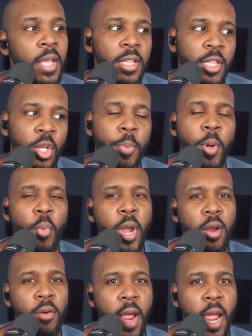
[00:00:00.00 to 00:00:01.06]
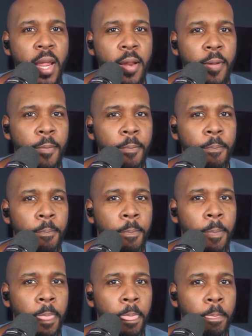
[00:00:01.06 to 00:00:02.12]
A little bit weird, right?
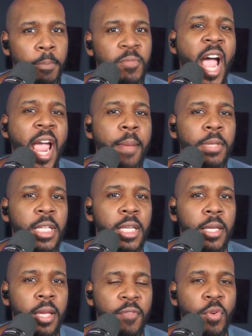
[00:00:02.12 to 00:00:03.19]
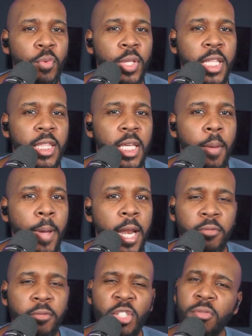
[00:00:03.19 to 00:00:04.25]
Timely, if you really think about
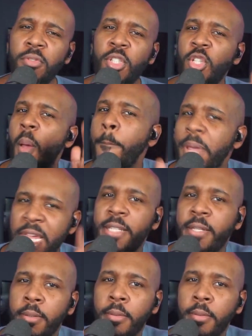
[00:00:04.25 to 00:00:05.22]
it. Just on beat.